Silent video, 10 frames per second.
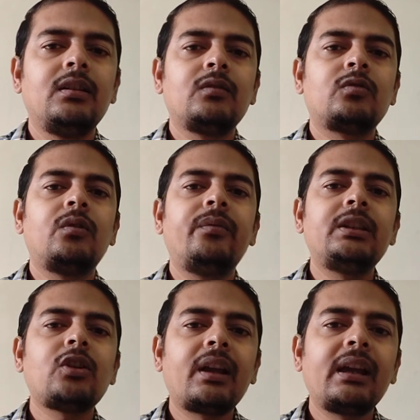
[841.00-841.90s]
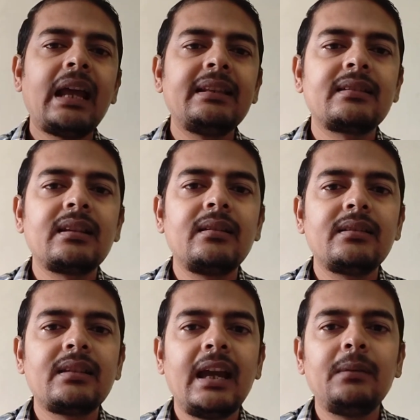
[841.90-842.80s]
So which organization
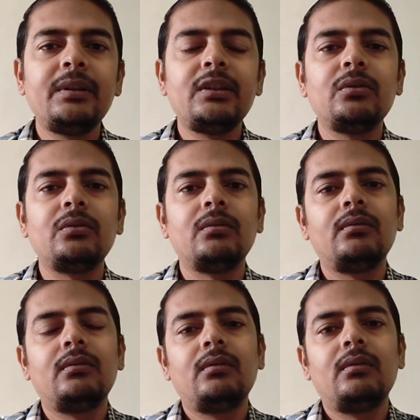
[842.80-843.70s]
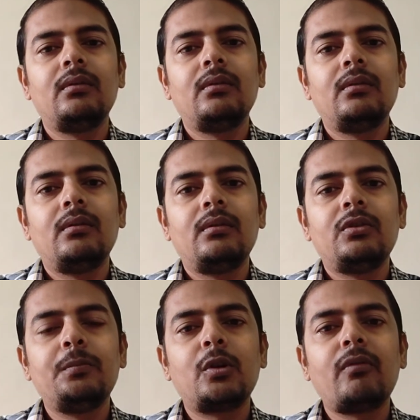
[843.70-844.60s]
is helping you
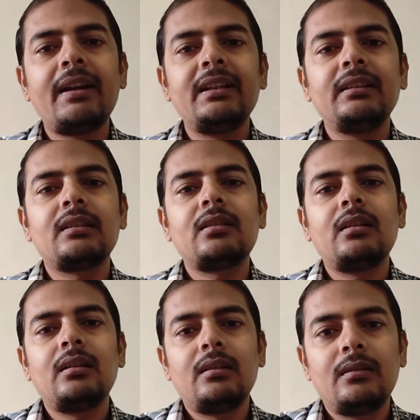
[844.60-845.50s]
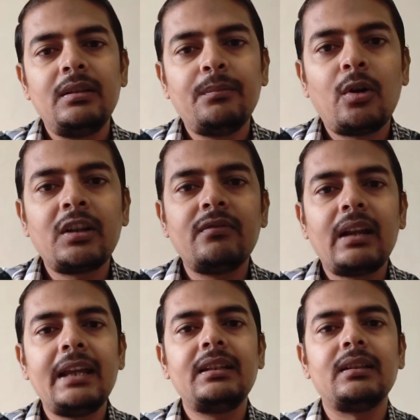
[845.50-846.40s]
to providing this important
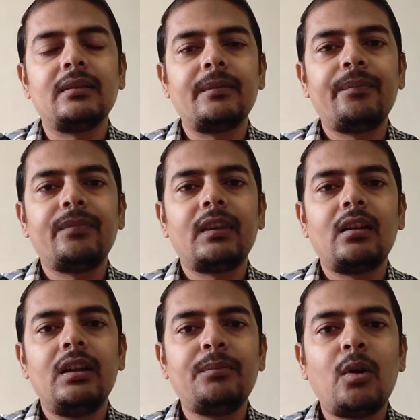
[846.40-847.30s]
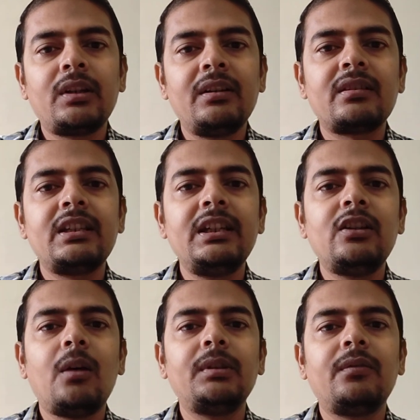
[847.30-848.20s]
variety, important seed
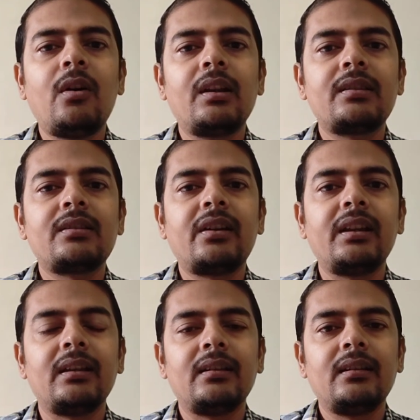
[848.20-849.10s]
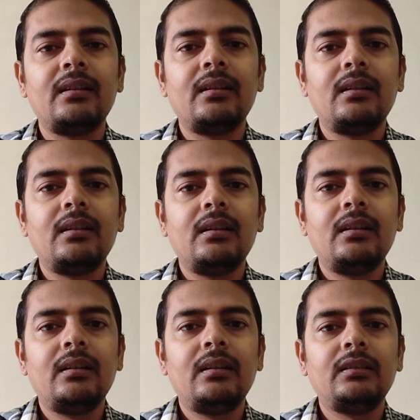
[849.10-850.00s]
of the forestry?
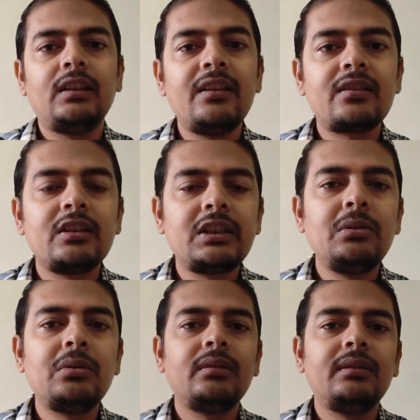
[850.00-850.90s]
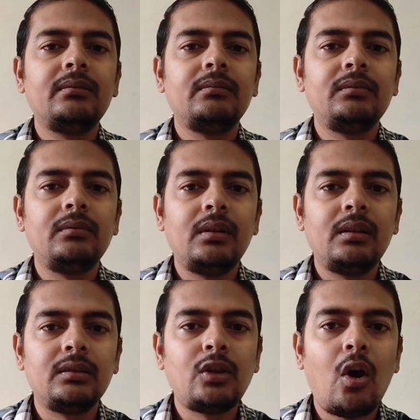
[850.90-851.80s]
The institute,
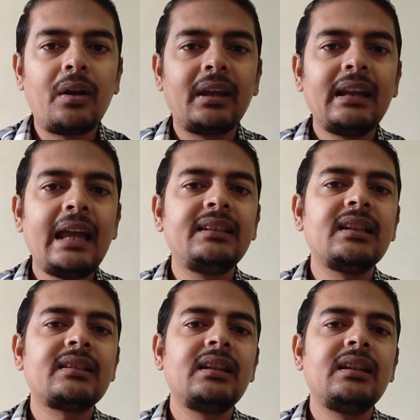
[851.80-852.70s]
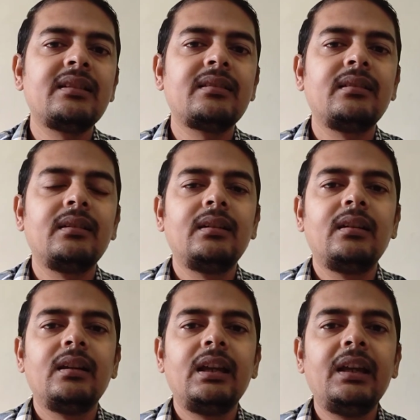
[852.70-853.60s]
the organization is
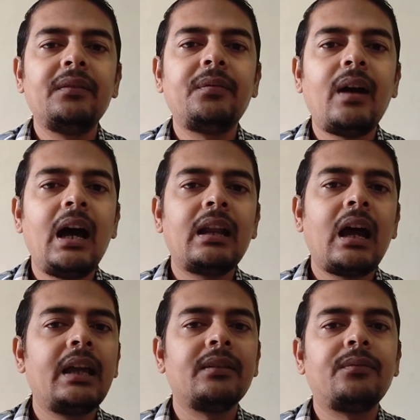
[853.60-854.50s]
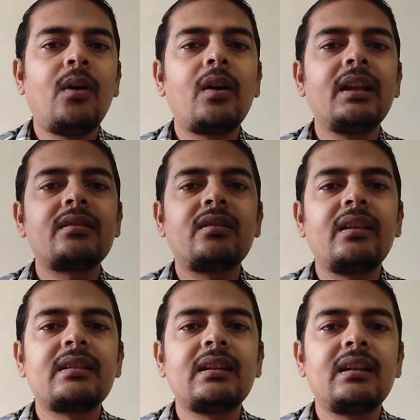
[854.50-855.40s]
FRI, Forest
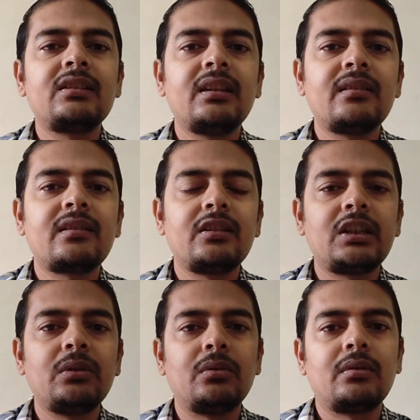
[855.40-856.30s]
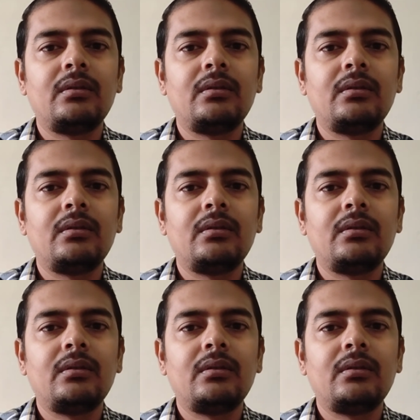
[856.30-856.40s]
Research Institute.